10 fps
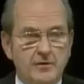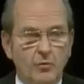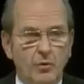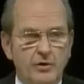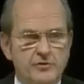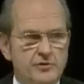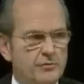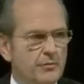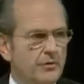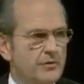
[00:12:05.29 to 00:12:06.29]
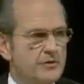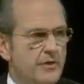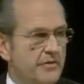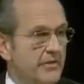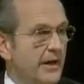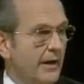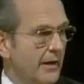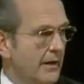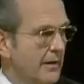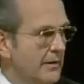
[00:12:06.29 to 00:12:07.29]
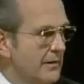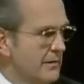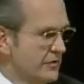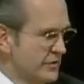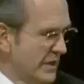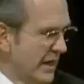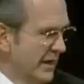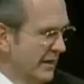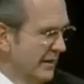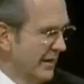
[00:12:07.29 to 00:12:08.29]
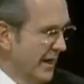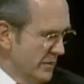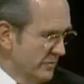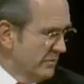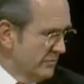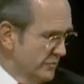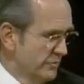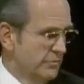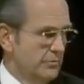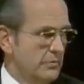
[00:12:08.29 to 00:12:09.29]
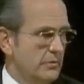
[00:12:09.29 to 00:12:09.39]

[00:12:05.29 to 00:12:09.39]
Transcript: what you think, say, and do.